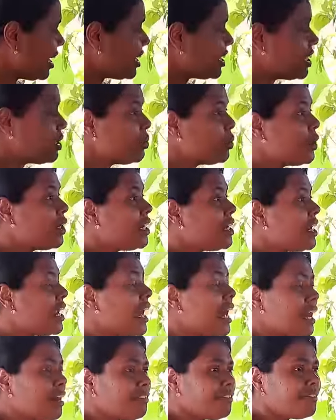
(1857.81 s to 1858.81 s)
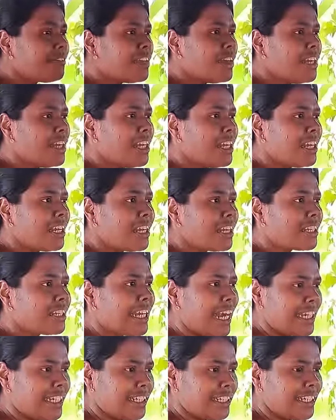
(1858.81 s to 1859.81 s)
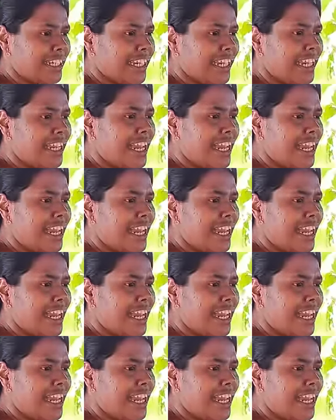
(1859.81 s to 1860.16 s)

and he would love gutter. He